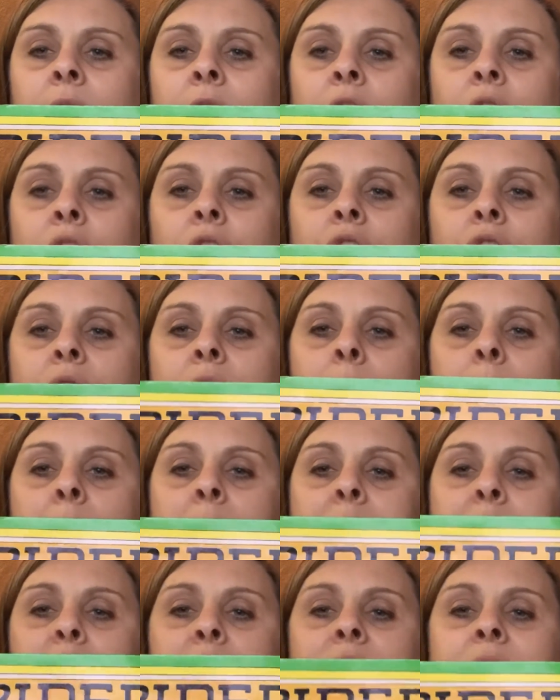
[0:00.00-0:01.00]
Could you come
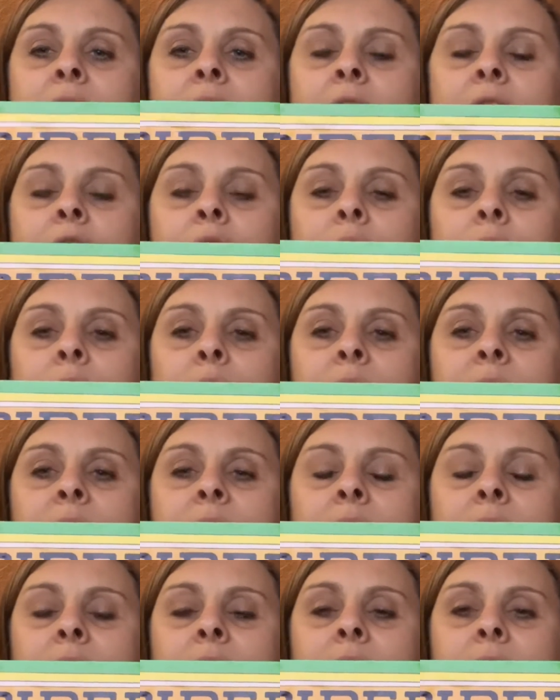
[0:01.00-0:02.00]
up with an intro
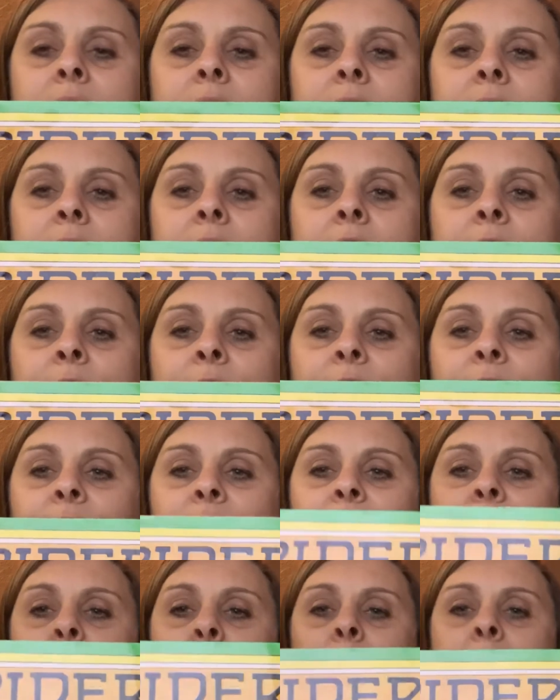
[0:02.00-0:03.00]
sentence and
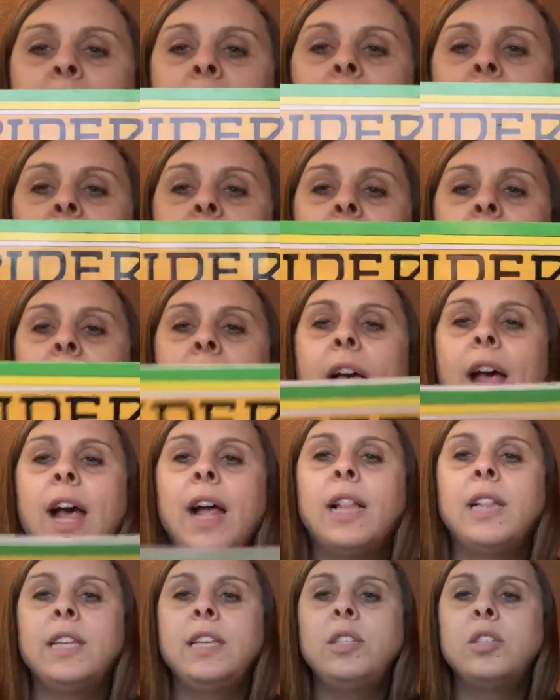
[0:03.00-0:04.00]

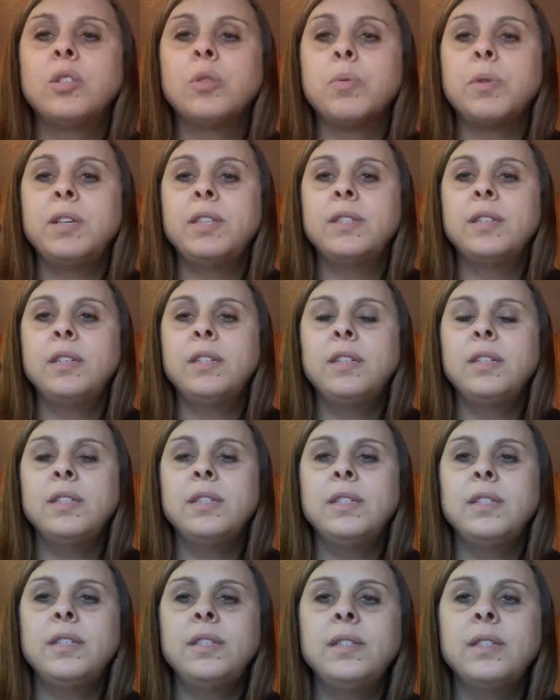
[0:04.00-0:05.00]
at least three
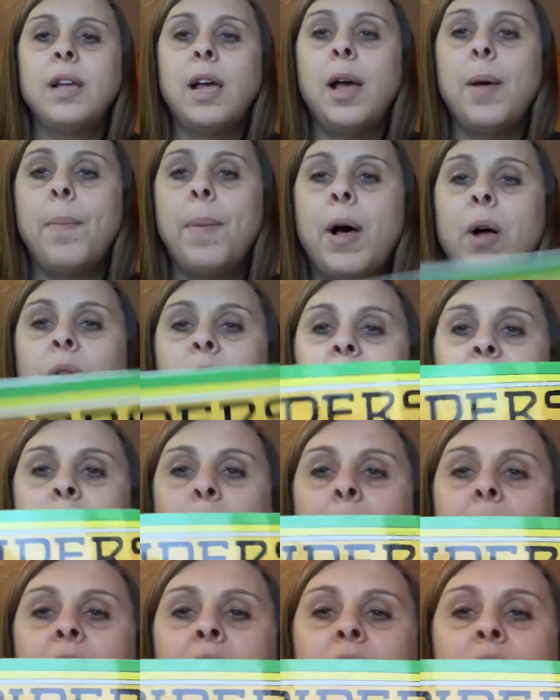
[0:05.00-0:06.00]
sentences about
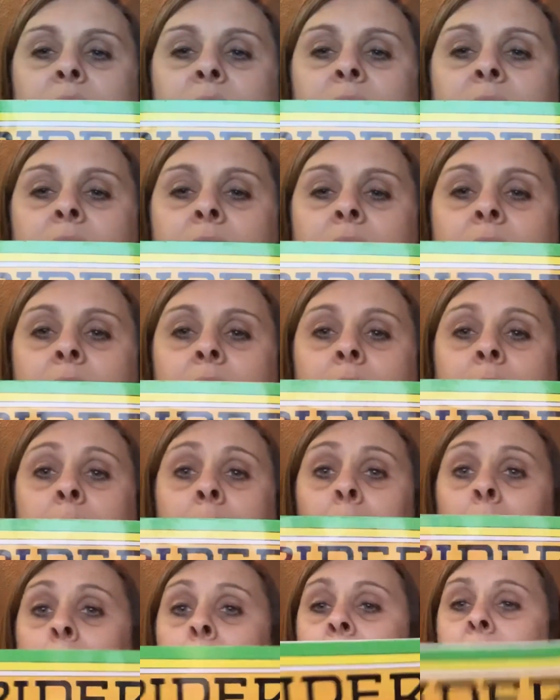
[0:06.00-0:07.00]
spiders?
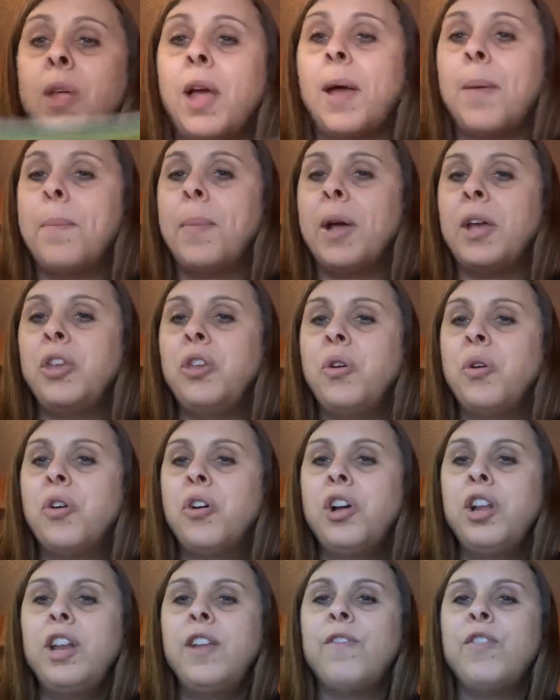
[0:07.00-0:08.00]
I bet you
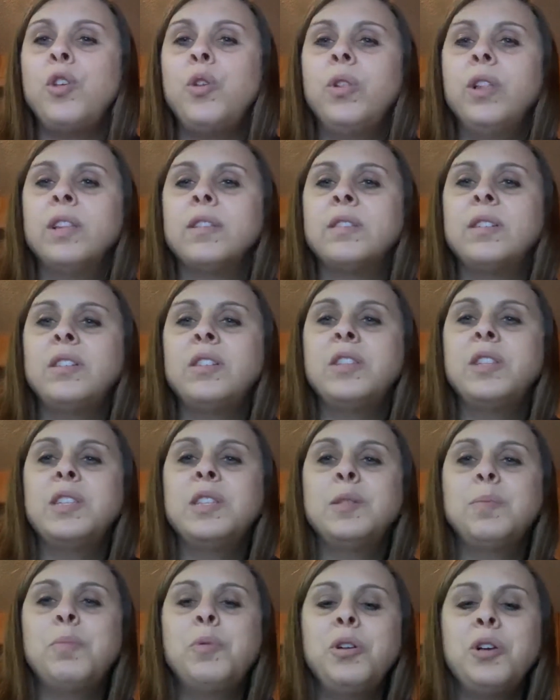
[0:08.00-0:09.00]
could if you listened to
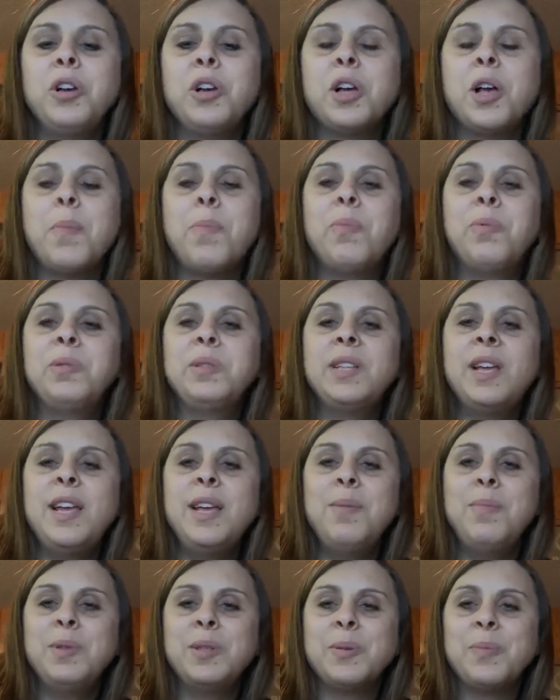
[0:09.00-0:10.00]
this book a couple of
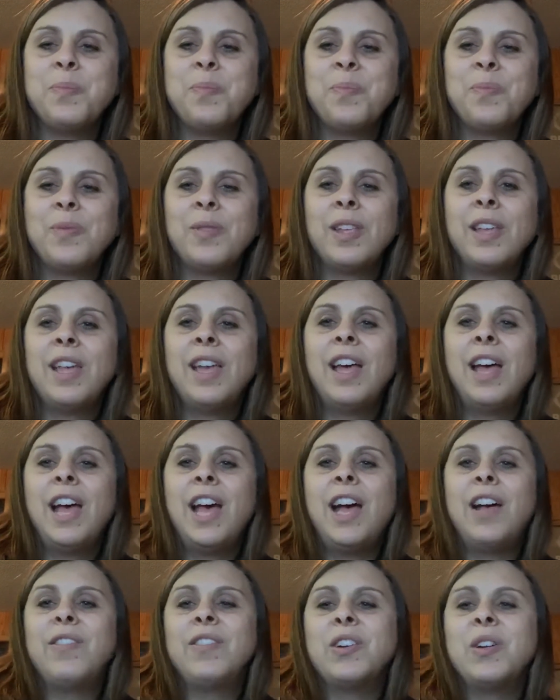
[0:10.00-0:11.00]
times.
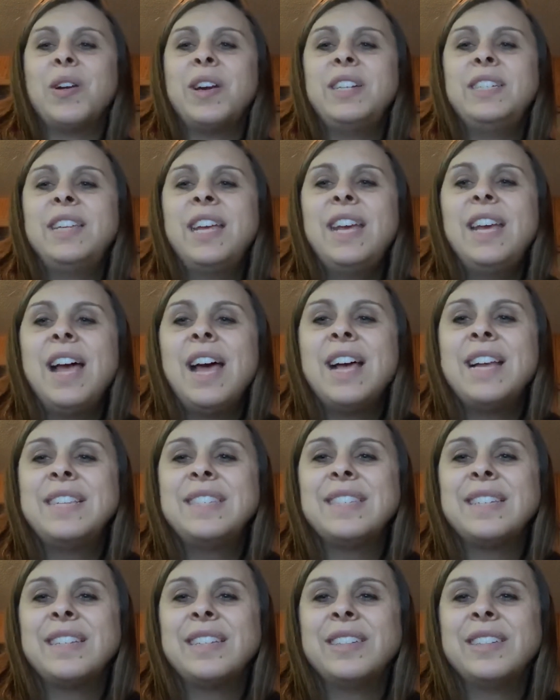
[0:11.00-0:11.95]
Have a great day, guys.